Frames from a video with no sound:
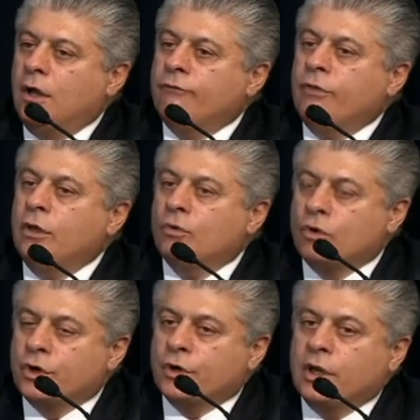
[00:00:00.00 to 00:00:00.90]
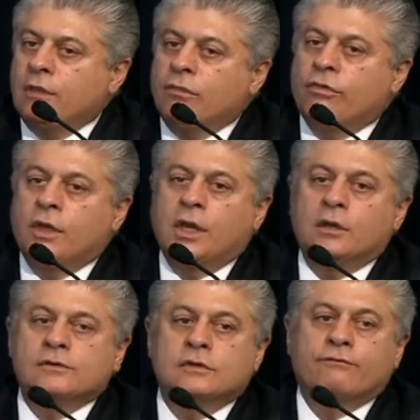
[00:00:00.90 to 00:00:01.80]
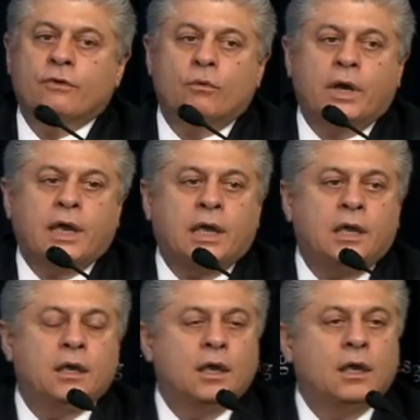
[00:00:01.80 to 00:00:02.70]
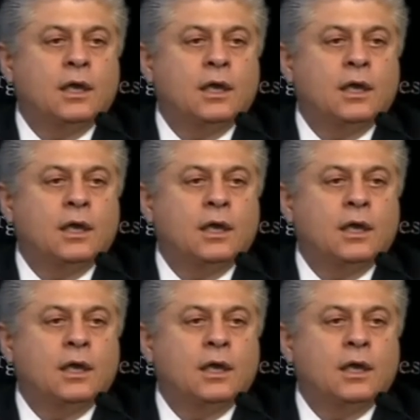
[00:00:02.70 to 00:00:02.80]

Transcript: of the order in things, of the way